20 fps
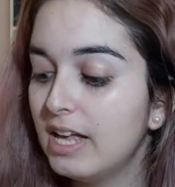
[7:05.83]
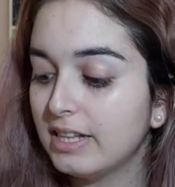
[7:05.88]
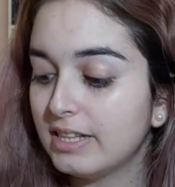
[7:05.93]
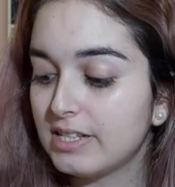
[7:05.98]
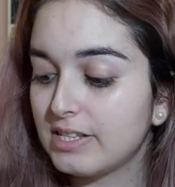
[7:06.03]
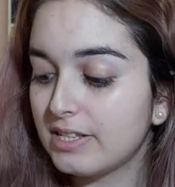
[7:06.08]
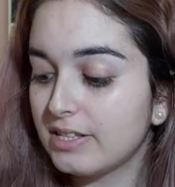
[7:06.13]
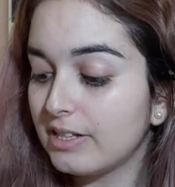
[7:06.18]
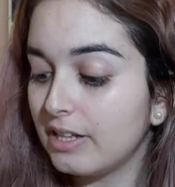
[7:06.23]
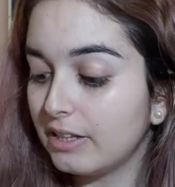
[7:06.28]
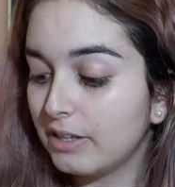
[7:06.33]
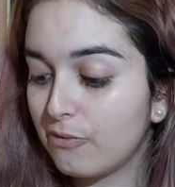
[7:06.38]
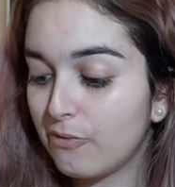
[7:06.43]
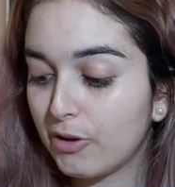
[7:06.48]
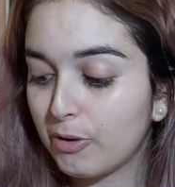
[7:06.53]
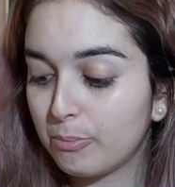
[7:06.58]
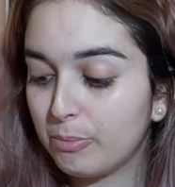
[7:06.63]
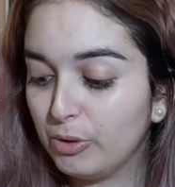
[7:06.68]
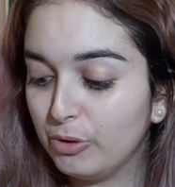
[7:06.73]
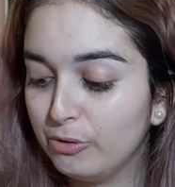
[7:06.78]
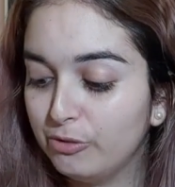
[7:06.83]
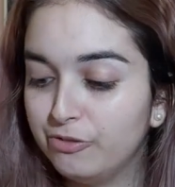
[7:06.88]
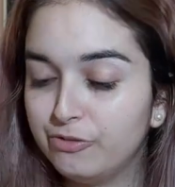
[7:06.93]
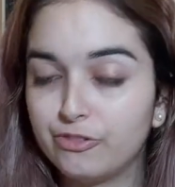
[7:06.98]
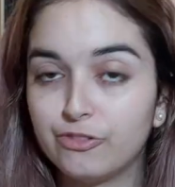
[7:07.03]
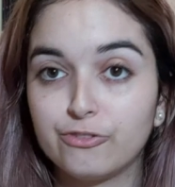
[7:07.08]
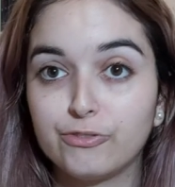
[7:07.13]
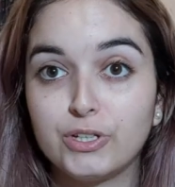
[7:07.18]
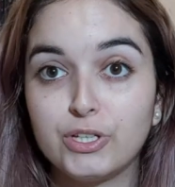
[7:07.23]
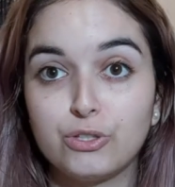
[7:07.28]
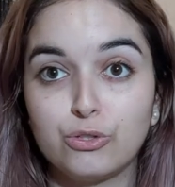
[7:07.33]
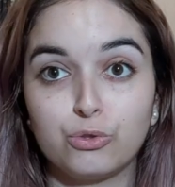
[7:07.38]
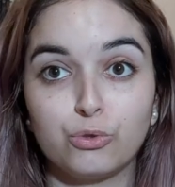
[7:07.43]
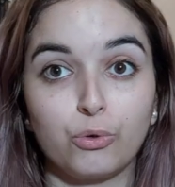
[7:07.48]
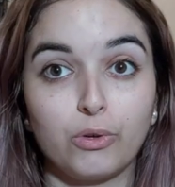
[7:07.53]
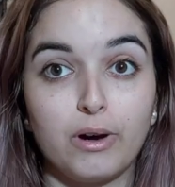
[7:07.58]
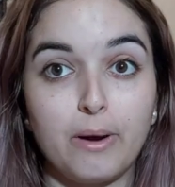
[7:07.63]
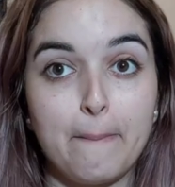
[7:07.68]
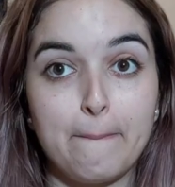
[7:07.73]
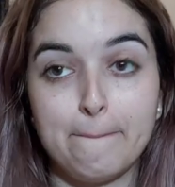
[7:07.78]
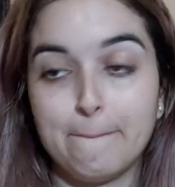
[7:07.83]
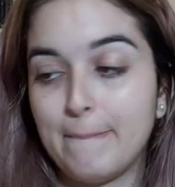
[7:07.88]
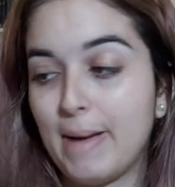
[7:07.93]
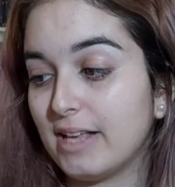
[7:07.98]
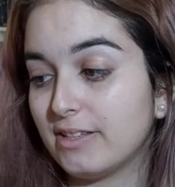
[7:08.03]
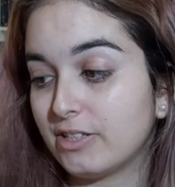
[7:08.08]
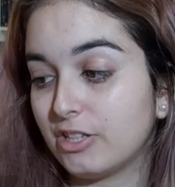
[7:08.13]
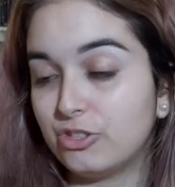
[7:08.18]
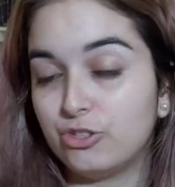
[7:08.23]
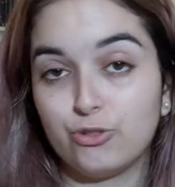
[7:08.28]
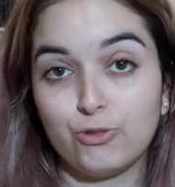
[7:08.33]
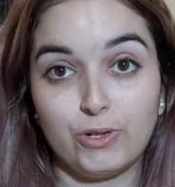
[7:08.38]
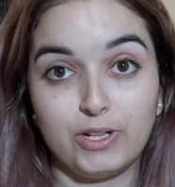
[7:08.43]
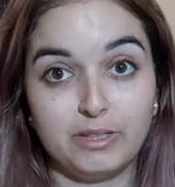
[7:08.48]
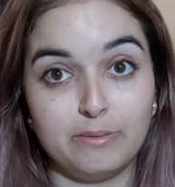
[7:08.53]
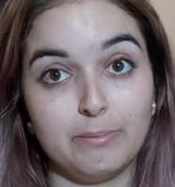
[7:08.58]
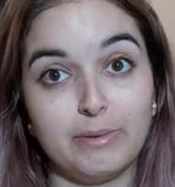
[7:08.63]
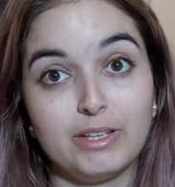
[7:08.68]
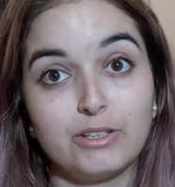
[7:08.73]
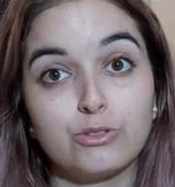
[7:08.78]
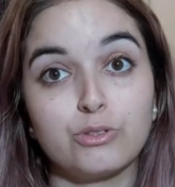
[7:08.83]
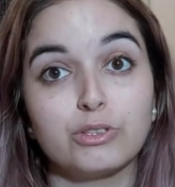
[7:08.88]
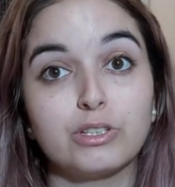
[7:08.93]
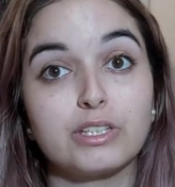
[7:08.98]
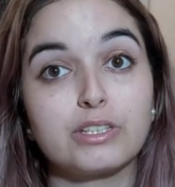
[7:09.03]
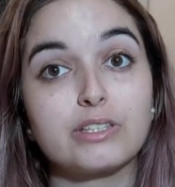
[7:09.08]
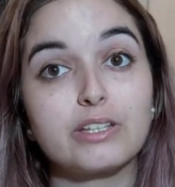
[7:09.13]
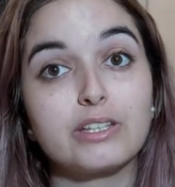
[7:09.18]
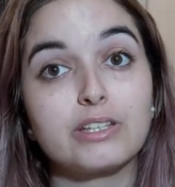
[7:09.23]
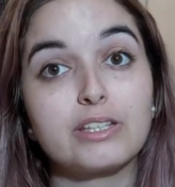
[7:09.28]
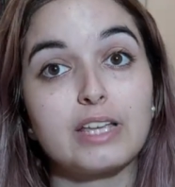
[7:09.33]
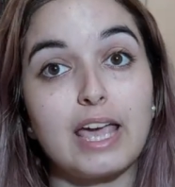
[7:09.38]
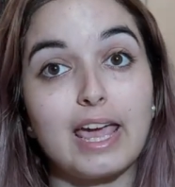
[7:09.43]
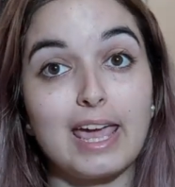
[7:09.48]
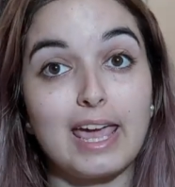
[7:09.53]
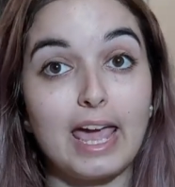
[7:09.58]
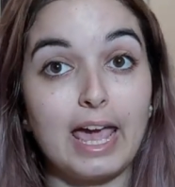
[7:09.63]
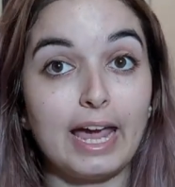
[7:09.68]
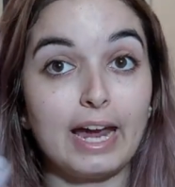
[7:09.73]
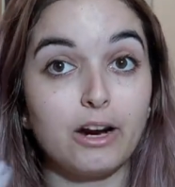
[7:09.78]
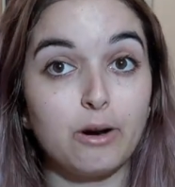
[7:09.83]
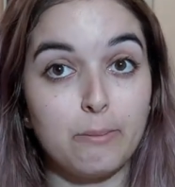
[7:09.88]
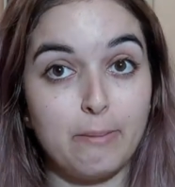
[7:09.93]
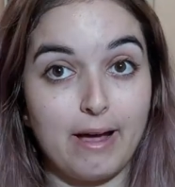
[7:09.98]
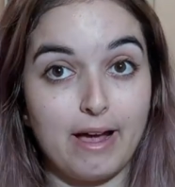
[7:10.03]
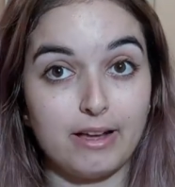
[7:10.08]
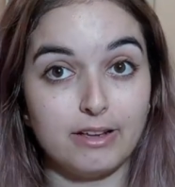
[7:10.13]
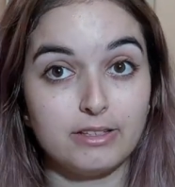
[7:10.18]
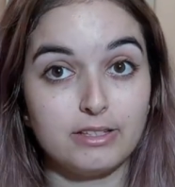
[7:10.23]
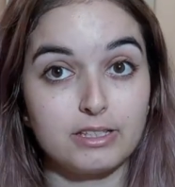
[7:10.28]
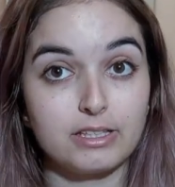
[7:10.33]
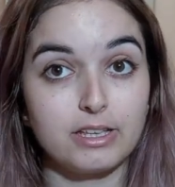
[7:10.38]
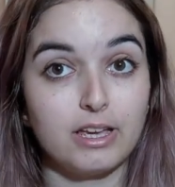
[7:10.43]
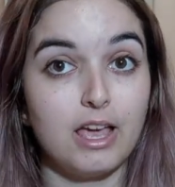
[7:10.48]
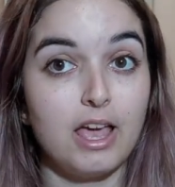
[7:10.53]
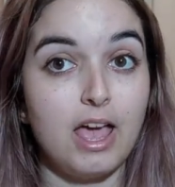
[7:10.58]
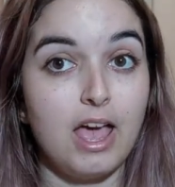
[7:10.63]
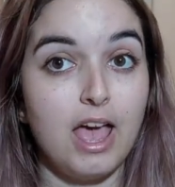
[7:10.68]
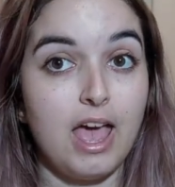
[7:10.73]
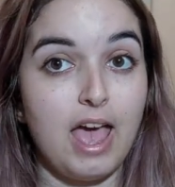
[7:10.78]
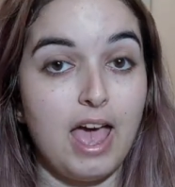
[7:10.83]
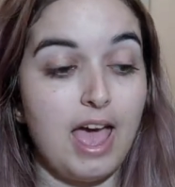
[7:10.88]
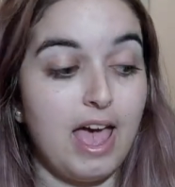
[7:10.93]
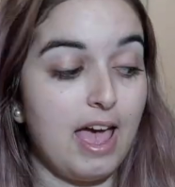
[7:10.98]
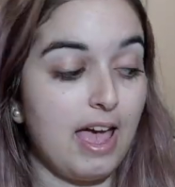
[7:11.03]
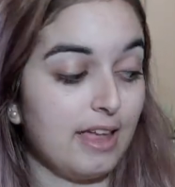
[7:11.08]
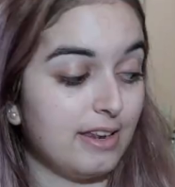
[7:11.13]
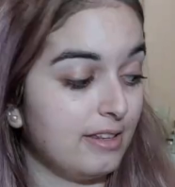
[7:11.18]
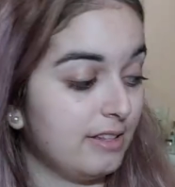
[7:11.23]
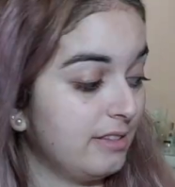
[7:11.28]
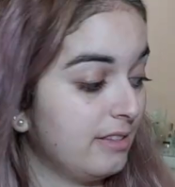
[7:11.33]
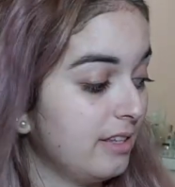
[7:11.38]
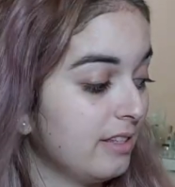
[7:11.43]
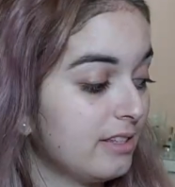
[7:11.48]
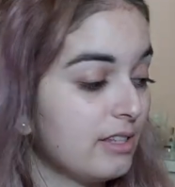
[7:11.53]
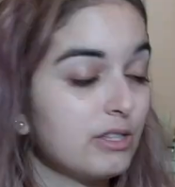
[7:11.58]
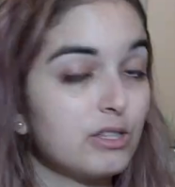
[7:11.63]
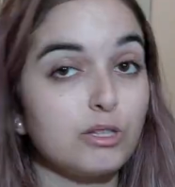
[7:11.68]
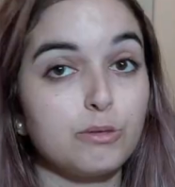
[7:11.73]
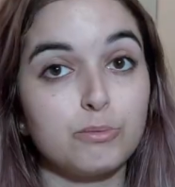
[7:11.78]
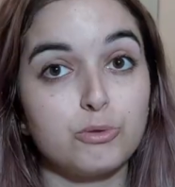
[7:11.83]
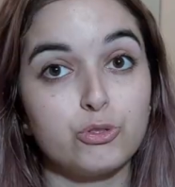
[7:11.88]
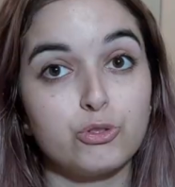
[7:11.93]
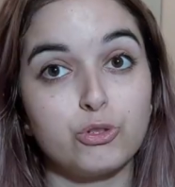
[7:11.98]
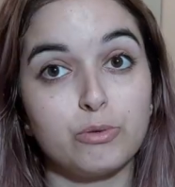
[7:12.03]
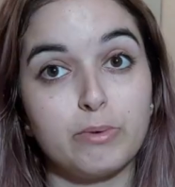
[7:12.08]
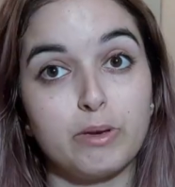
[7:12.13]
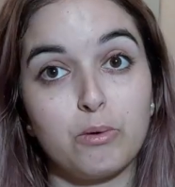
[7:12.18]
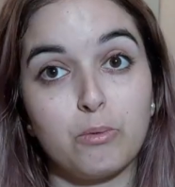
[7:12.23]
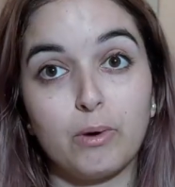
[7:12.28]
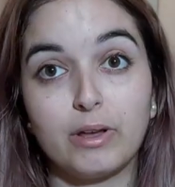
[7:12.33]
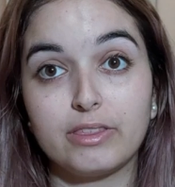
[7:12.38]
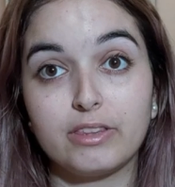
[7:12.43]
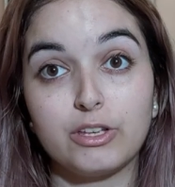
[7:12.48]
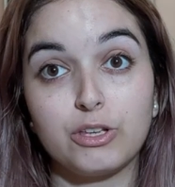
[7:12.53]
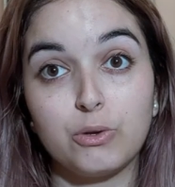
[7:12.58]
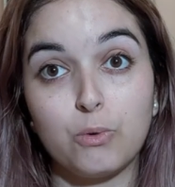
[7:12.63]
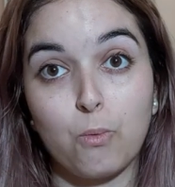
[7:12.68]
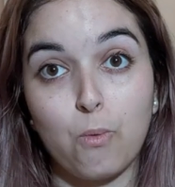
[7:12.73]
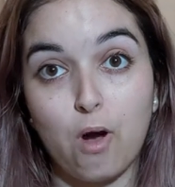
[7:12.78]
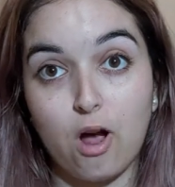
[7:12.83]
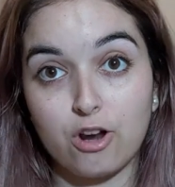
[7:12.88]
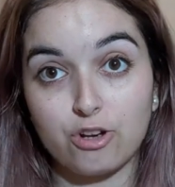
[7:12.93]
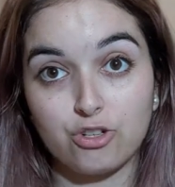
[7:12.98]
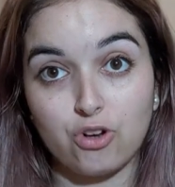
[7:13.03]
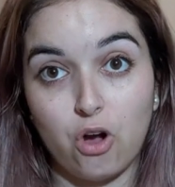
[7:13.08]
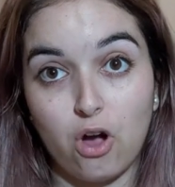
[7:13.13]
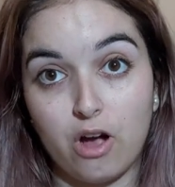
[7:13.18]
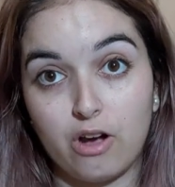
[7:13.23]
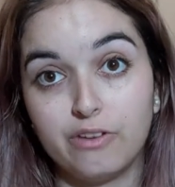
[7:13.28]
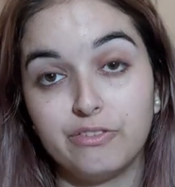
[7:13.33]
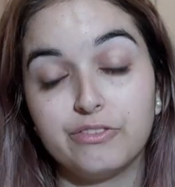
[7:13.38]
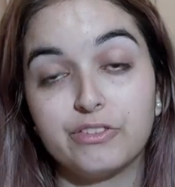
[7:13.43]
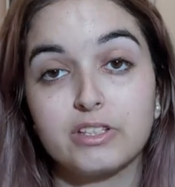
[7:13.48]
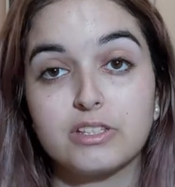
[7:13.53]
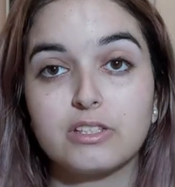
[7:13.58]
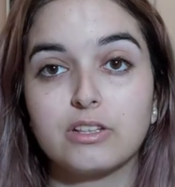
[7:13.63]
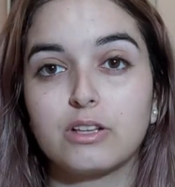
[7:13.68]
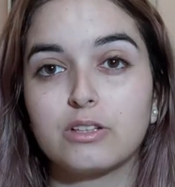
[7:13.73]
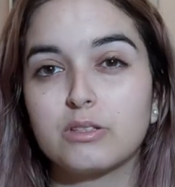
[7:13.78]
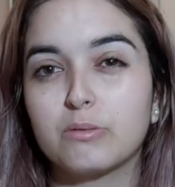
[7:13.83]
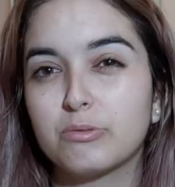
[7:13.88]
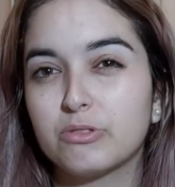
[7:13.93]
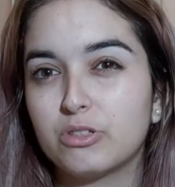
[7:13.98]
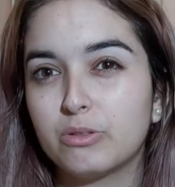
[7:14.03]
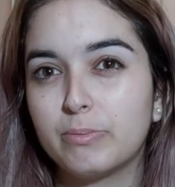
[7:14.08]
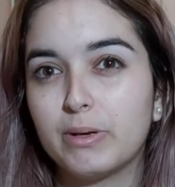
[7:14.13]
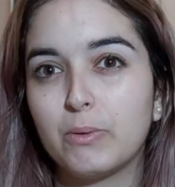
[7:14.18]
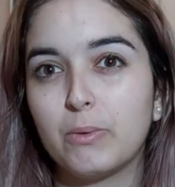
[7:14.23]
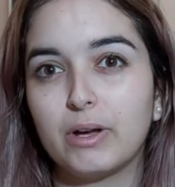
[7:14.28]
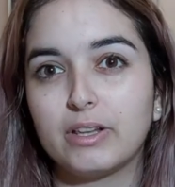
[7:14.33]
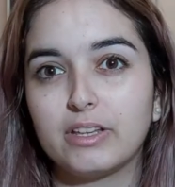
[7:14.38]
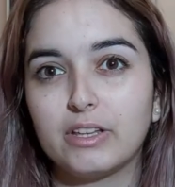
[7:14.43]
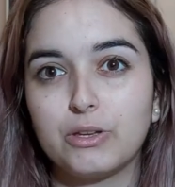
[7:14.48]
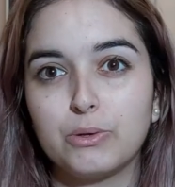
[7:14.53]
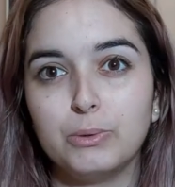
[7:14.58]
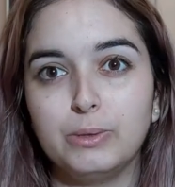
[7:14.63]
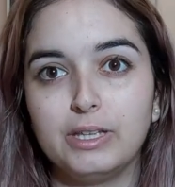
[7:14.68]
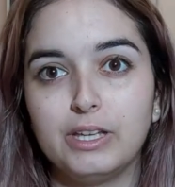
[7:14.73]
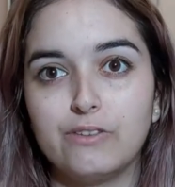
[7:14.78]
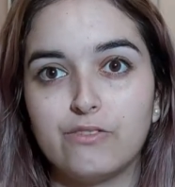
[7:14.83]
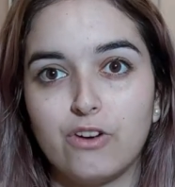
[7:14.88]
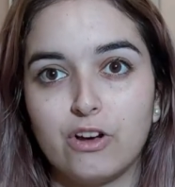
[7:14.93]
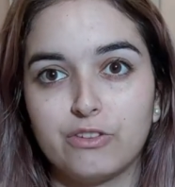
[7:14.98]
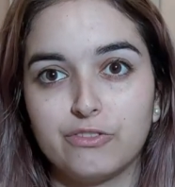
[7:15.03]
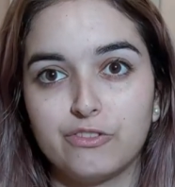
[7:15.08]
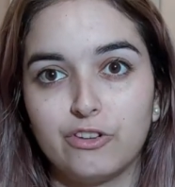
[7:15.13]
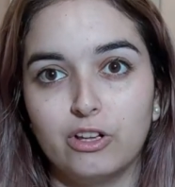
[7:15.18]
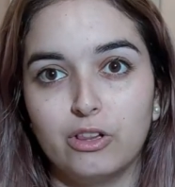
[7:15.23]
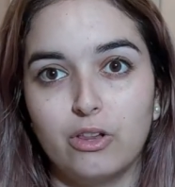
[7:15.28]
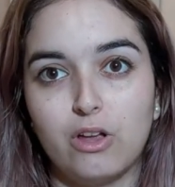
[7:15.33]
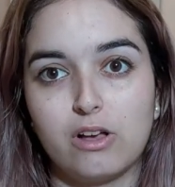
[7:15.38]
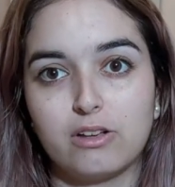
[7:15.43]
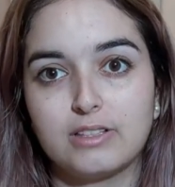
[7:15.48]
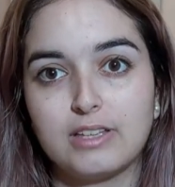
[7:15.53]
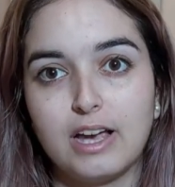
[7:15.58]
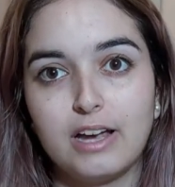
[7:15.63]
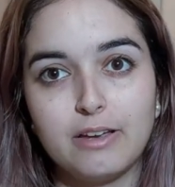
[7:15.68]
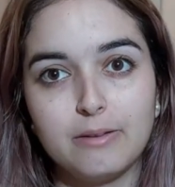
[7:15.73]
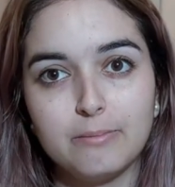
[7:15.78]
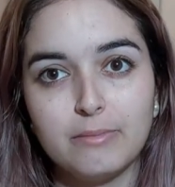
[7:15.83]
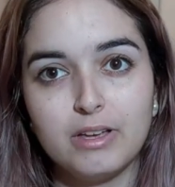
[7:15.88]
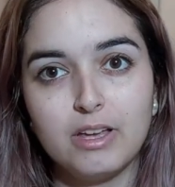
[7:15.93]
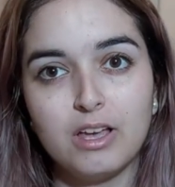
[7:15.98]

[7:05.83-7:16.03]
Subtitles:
This is the Living Proof Restore Mask Treatment. So this is a hair mask, and this is supposed to be one that you wash off. It's not supposed to be one that you leave on for a long time,